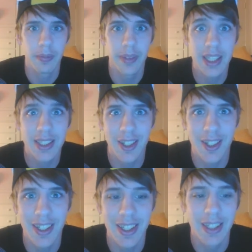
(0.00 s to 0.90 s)
Next
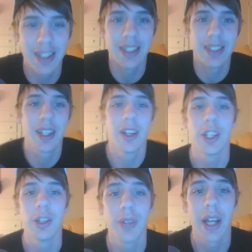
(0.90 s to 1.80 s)
card is
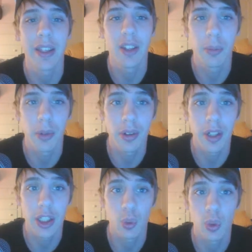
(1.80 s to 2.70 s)
Unite the
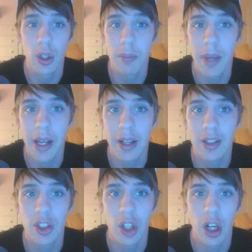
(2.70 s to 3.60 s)
Murlocs, 1 mana
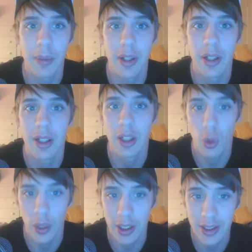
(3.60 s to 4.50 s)
shaman
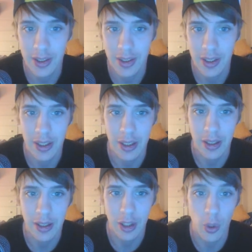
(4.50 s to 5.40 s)
quest.
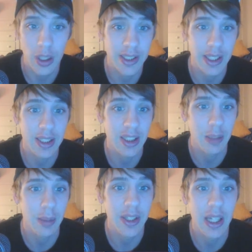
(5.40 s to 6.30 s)
The quest says
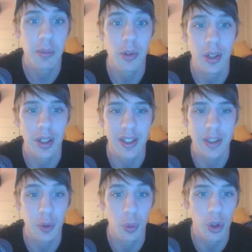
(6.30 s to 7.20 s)
summon 10 Murlocs,
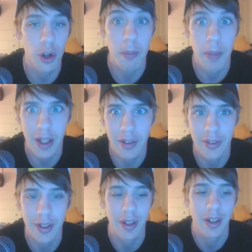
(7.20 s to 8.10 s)
reward
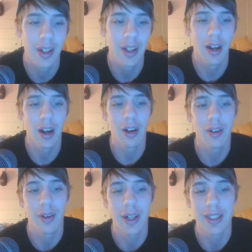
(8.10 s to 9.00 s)
Megafin.
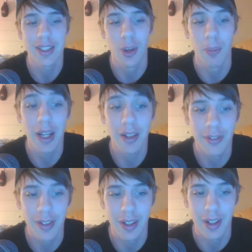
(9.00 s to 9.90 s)
Alright, so
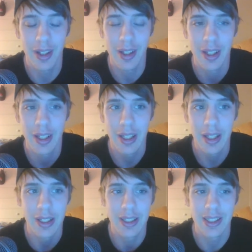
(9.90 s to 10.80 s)
Megafin
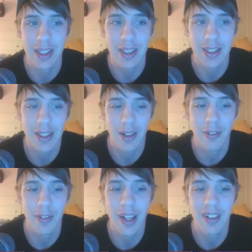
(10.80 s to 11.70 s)
is this,
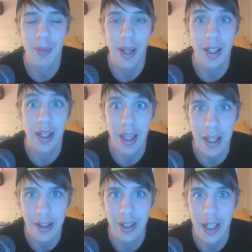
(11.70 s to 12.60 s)
5 mana
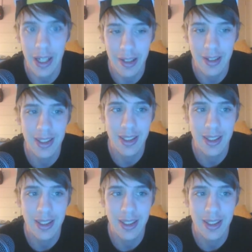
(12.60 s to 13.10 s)
8/8.